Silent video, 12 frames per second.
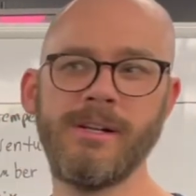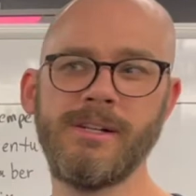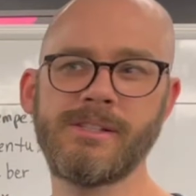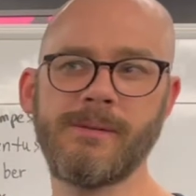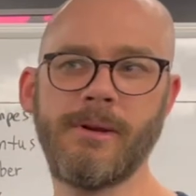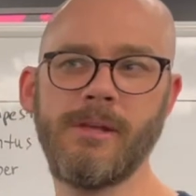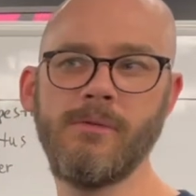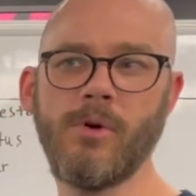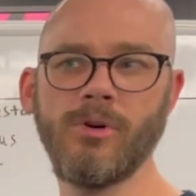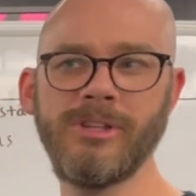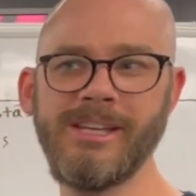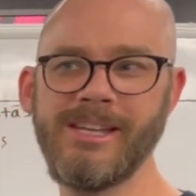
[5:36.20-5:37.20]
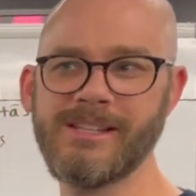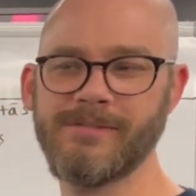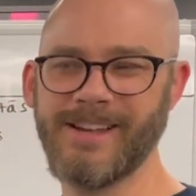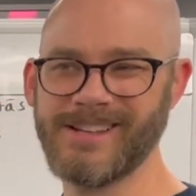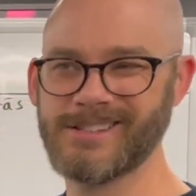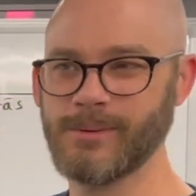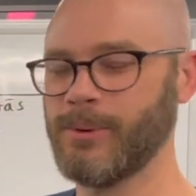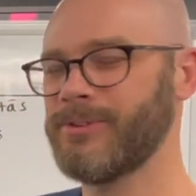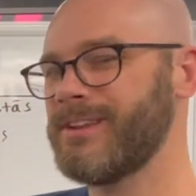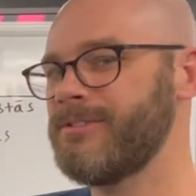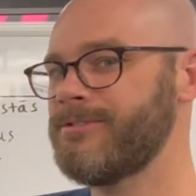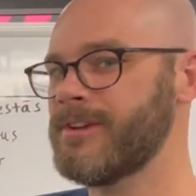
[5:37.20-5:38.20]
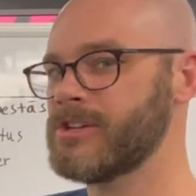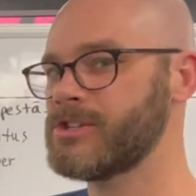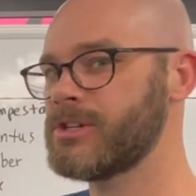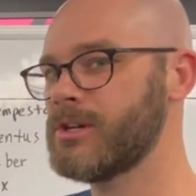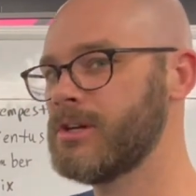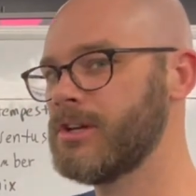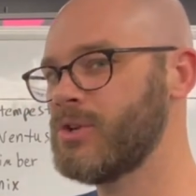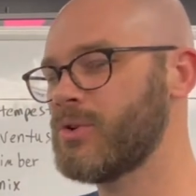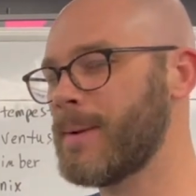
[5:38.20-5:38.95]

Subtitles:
somebody who only eats vegetables and fish, you're a